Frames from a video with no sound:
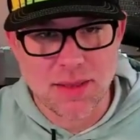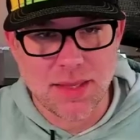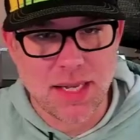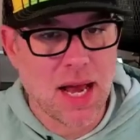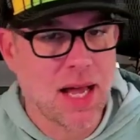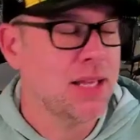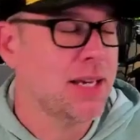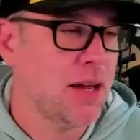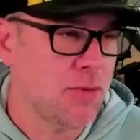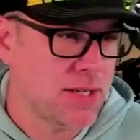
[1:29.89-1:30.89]
the
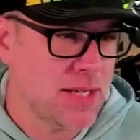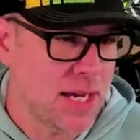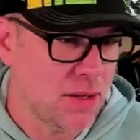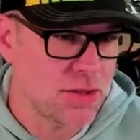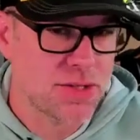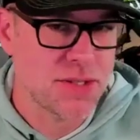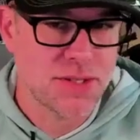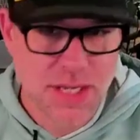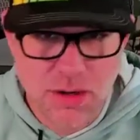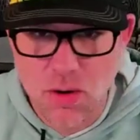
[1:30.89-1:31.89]
holiday retailer's
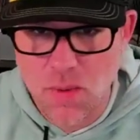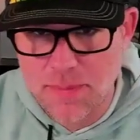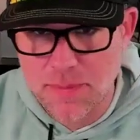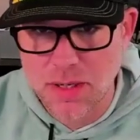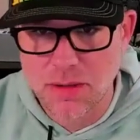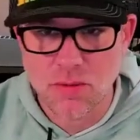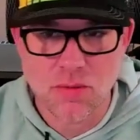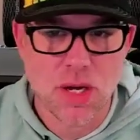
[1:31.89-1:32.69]
secret weapon